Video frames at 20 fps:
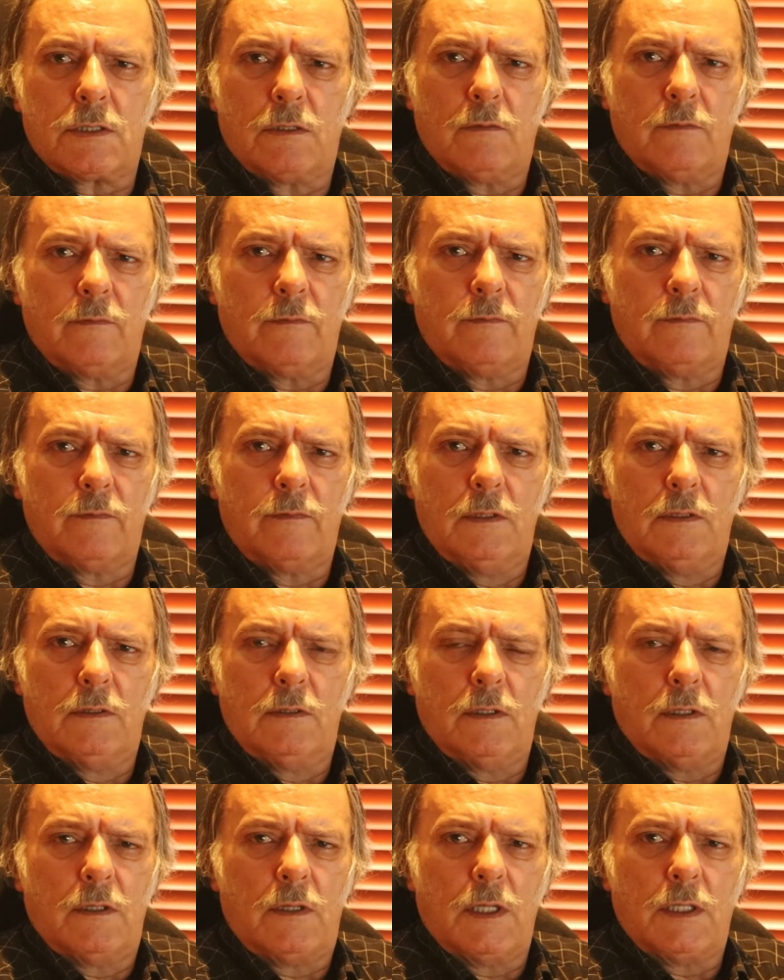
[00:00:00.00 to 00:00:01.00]
of
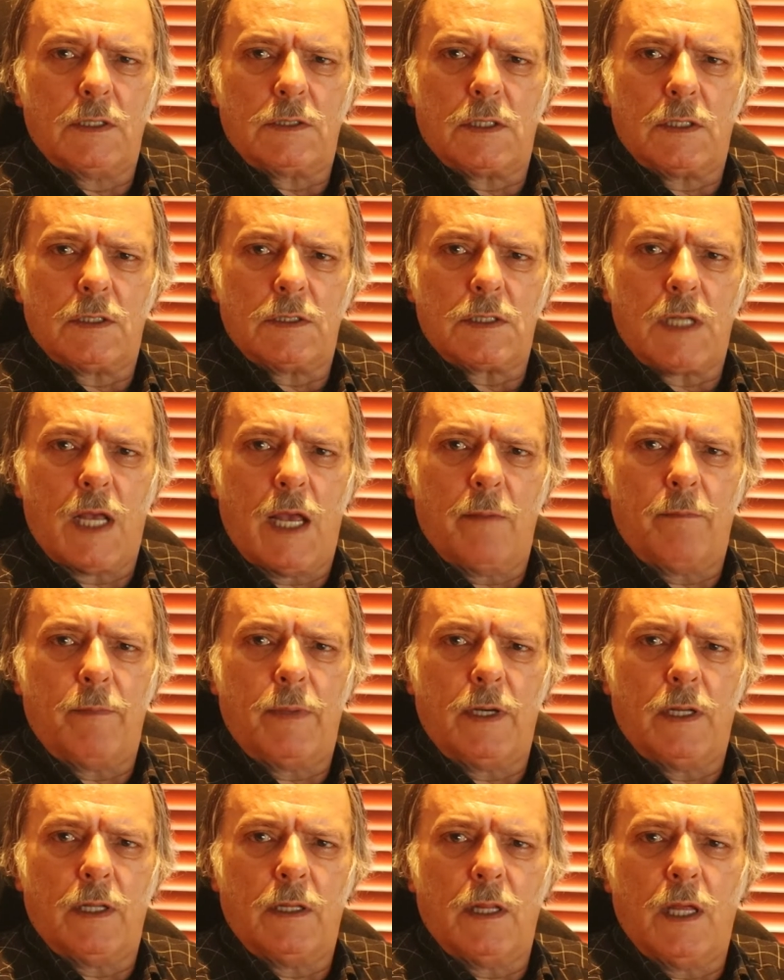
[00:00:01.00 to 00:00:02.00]
the things that was
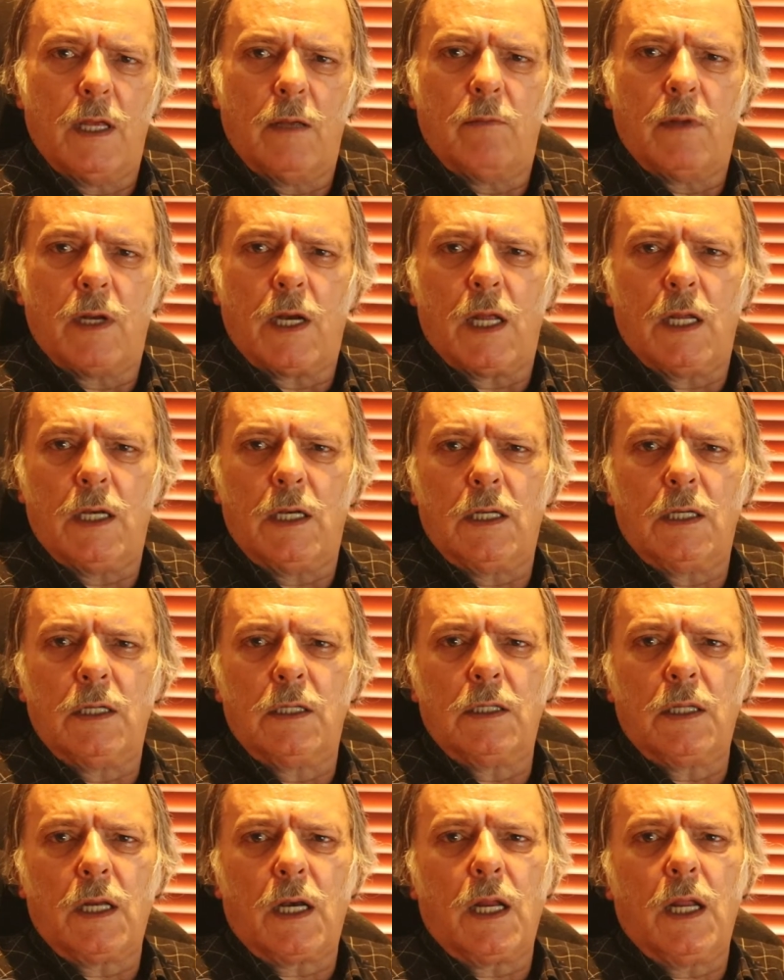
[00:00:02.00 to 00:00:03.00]
happening there, but I
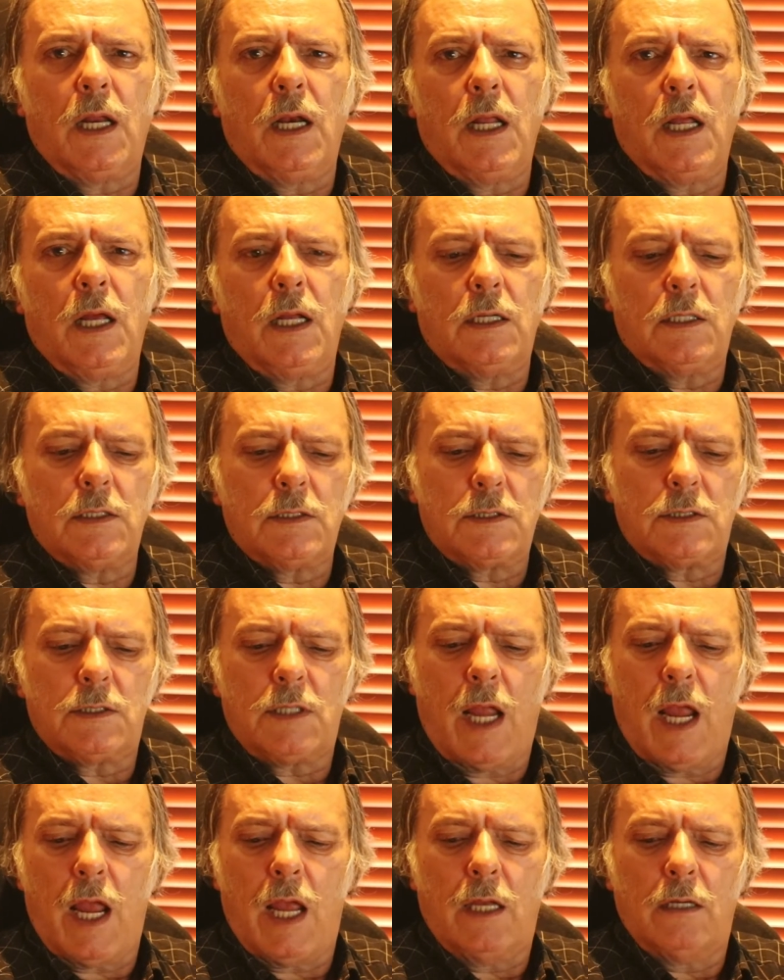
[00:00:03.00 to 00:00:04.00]
didn't really
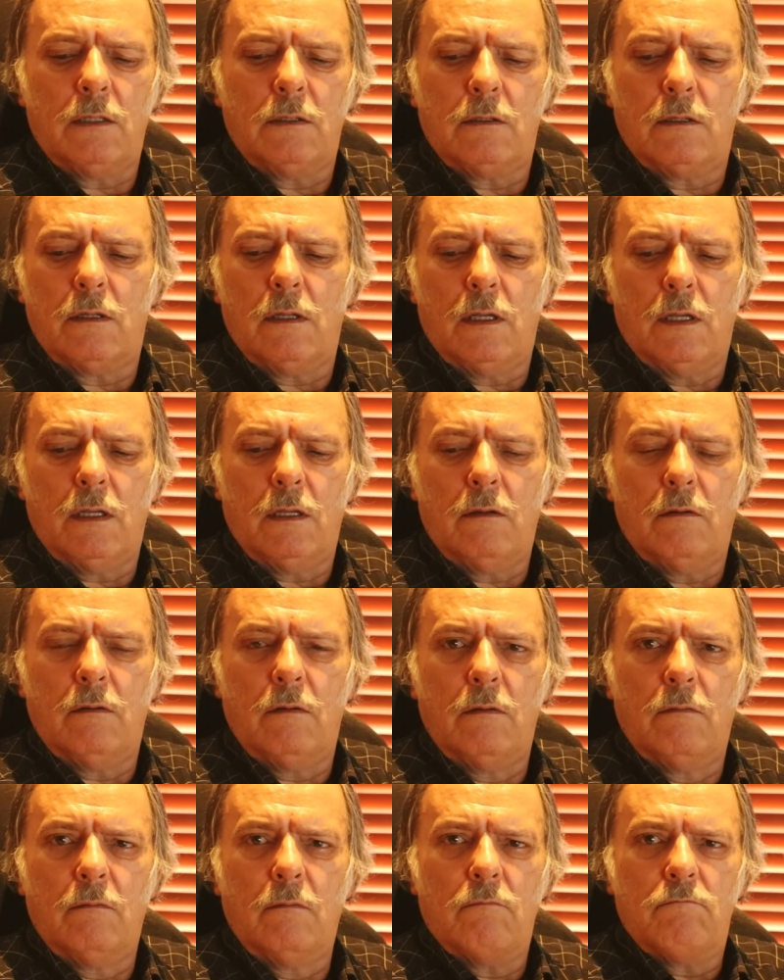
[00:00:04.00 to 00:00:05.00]
understand the
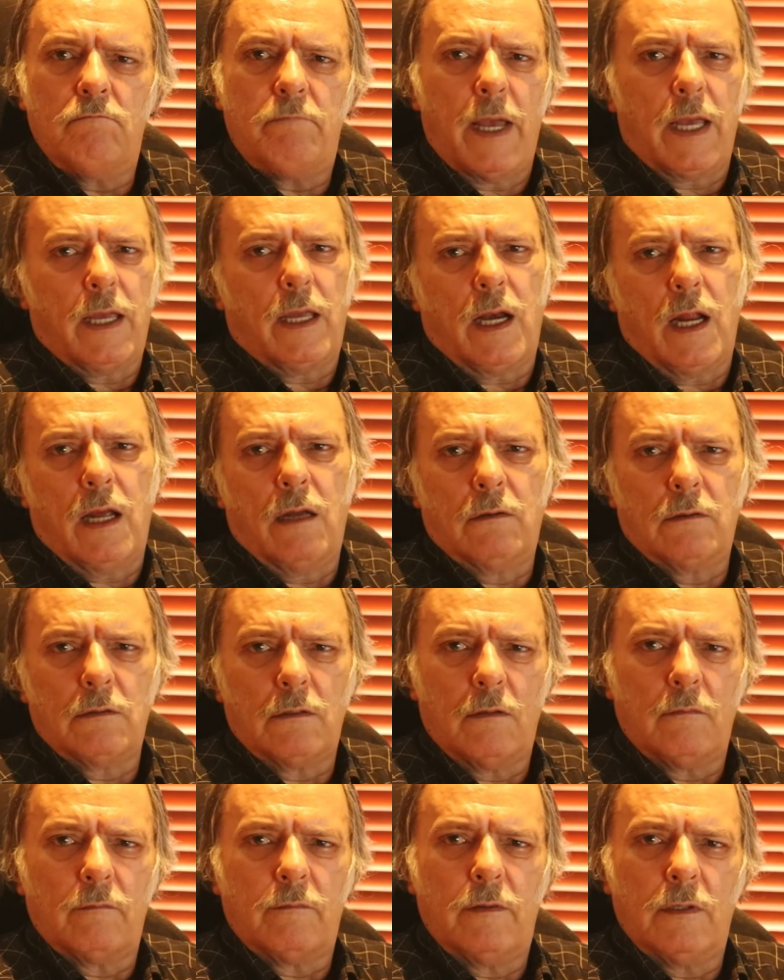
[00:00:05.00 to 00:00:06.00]
background
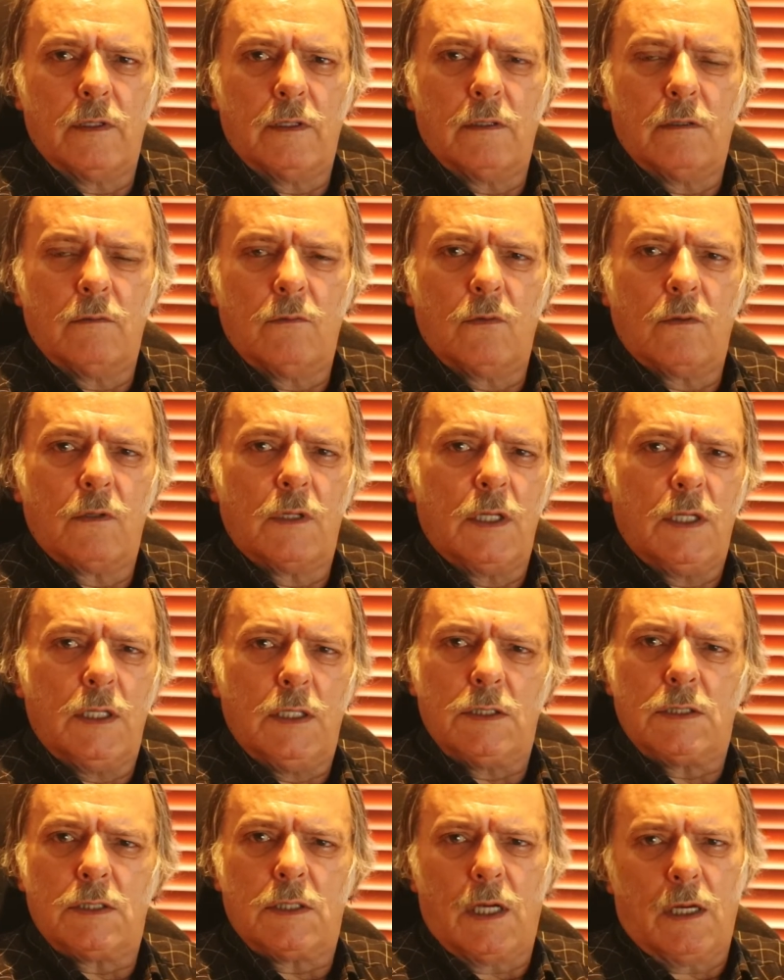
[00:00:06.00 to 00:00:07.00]
of the
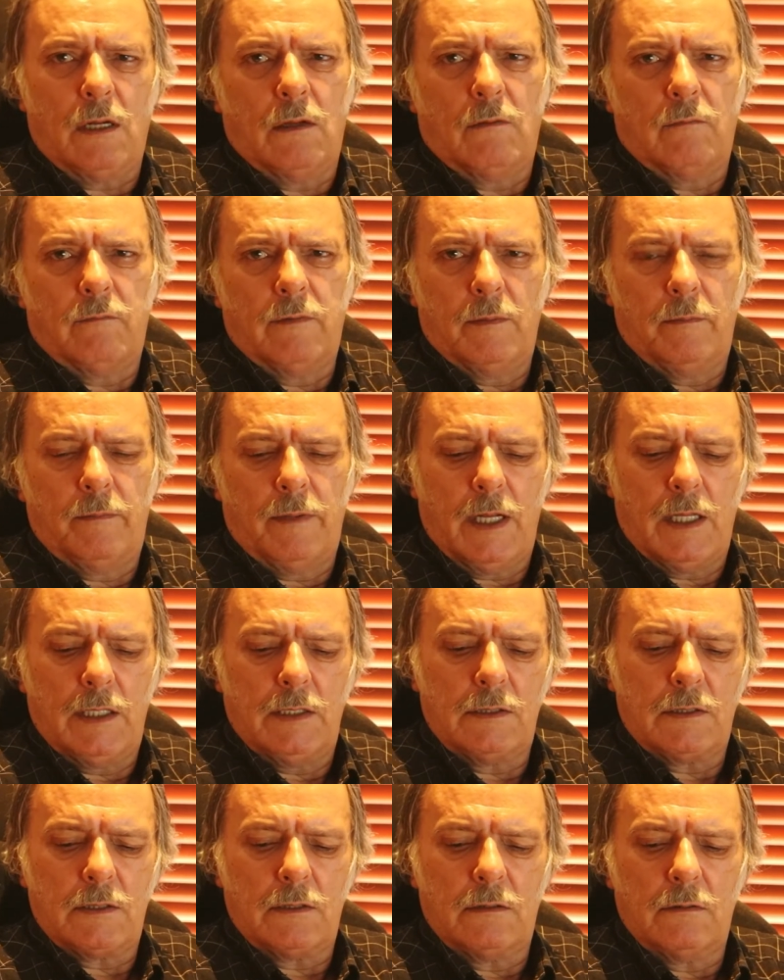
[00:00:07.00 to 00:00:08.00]
history of the
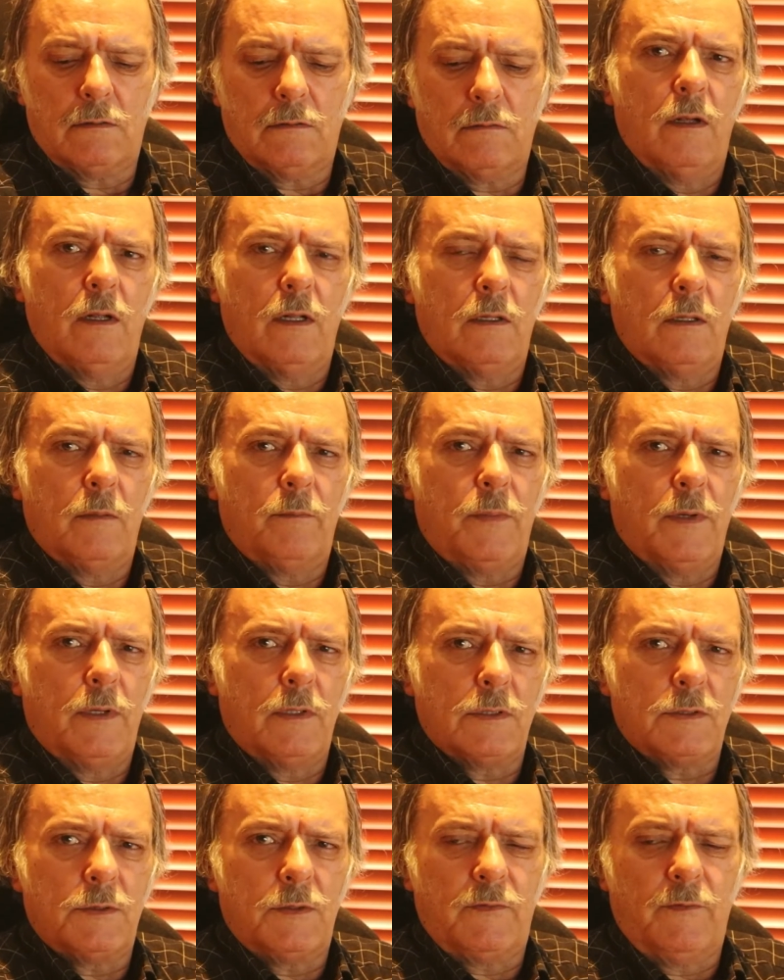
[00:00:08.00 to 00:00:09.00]
place. And the
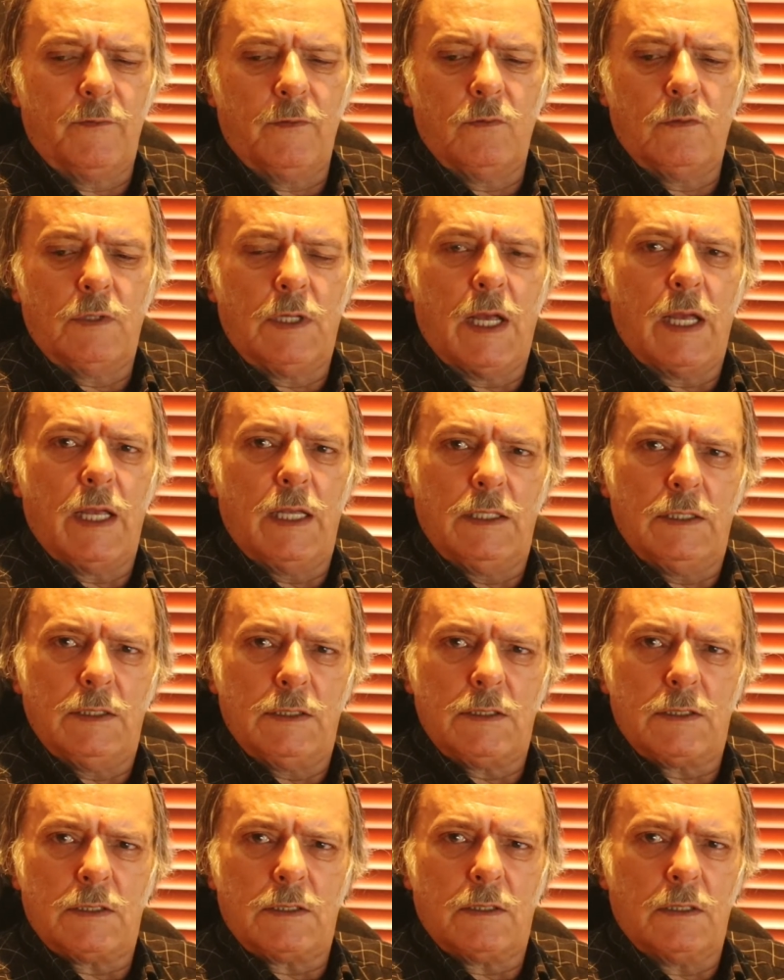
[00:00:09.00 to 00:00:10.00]
past few
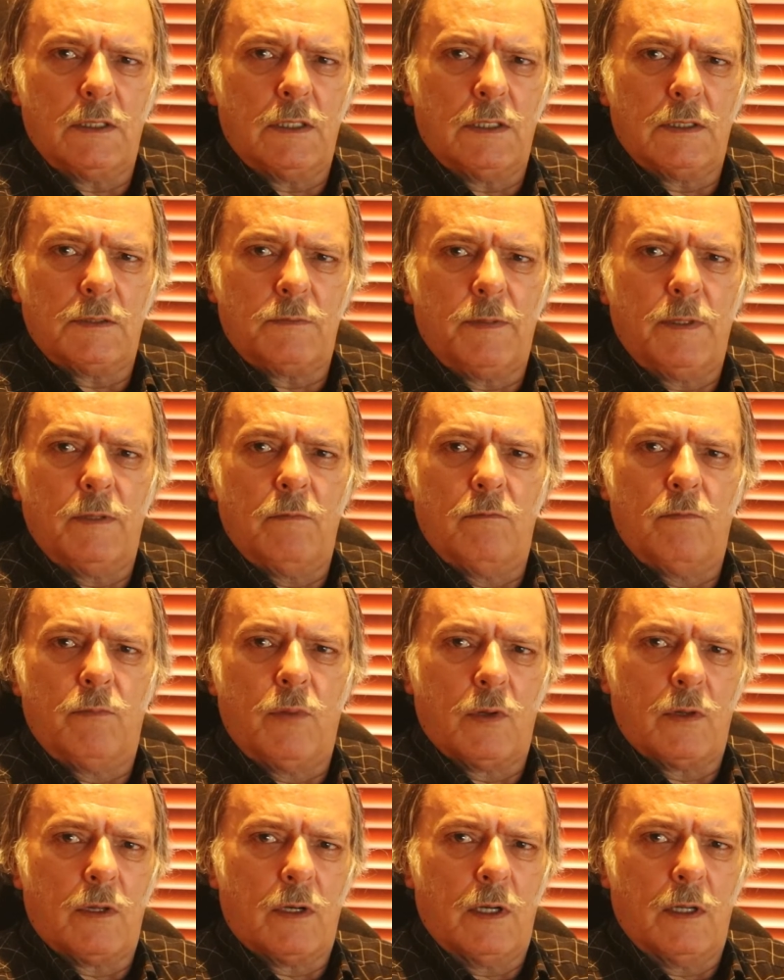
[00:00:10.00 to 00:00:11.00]
days it has been
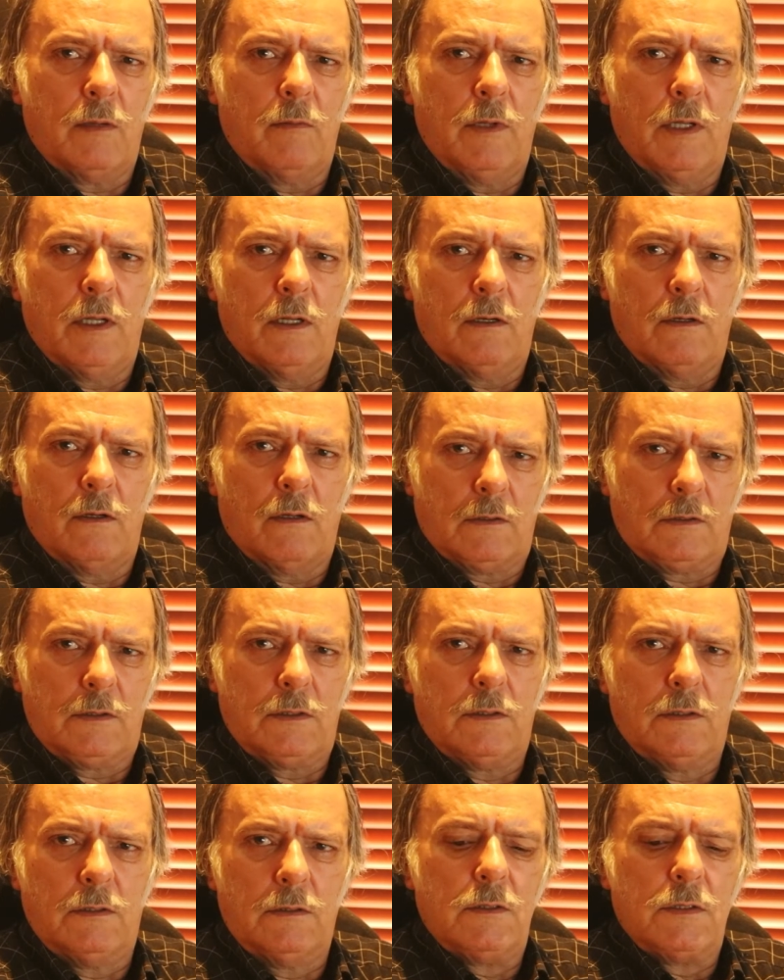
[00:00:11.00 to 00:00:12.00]
bothering me a
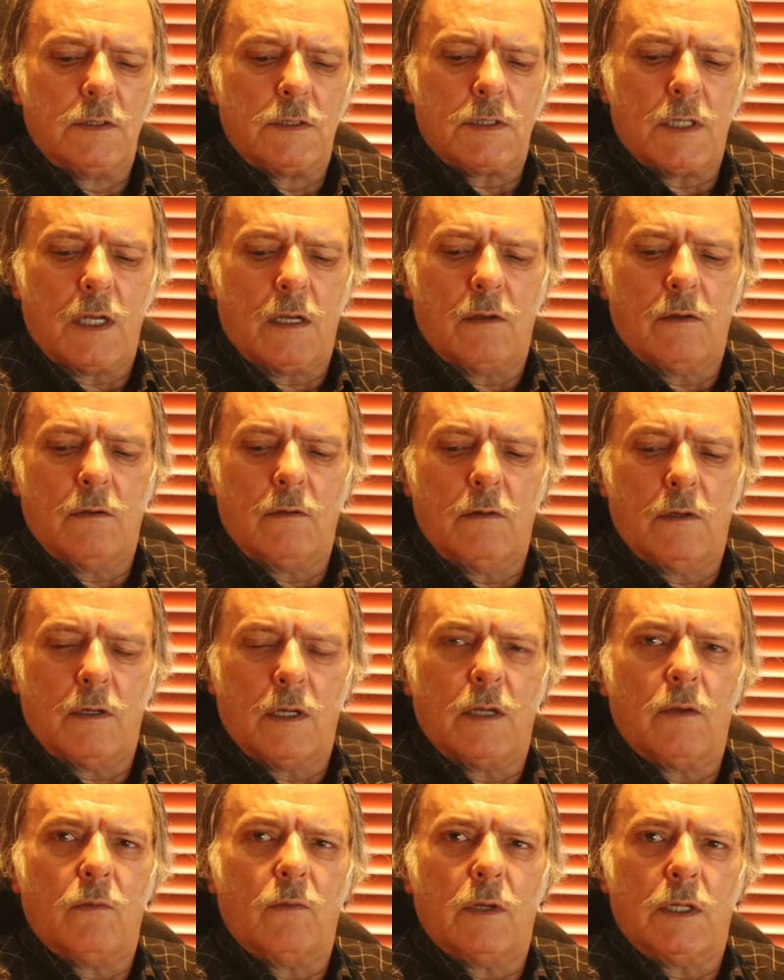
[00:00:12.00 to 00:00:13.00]
lot. So
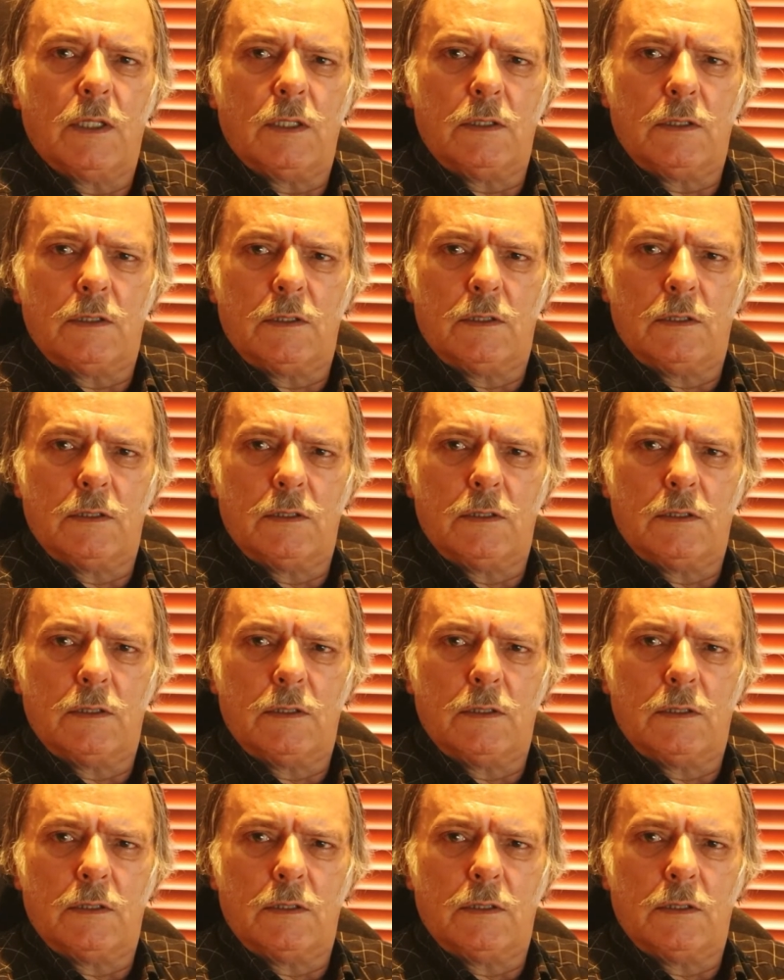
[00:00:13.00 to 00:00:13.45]
I went